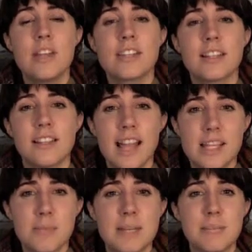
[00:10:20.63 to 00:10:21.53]
to
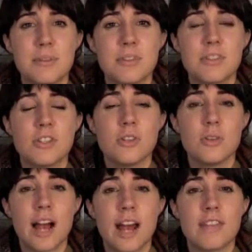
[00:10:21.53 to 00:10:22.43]
elect people to
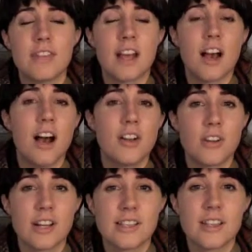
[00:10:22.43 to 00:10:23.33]
kind of the
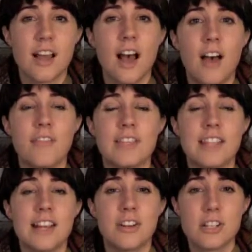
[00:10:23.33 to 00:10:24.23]
Congress of the
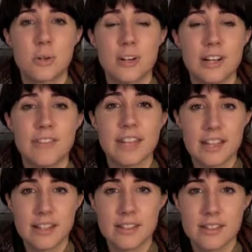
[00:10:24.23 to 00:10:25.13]
Territory of
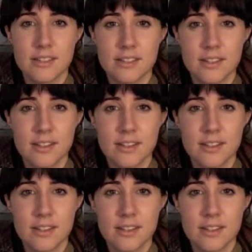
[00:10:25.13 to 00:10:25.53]
Kansas.